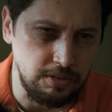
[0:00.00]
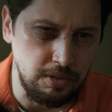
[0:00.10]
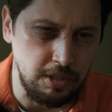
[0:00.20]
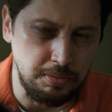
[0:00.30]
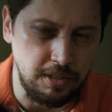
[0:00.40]
to
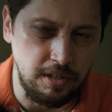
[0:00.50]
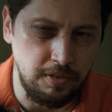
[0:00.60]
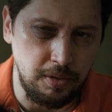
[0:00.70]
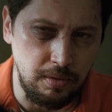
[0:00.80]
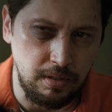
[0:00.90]
keep a
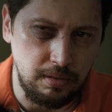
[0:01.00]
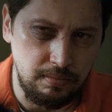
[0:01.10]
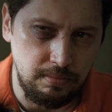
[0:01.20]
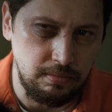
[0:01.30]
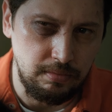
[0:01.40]
close watch
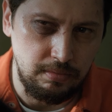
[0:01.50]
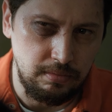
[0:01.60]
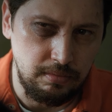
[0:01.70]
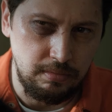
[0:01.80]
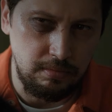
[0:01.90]
on Grace and Eden.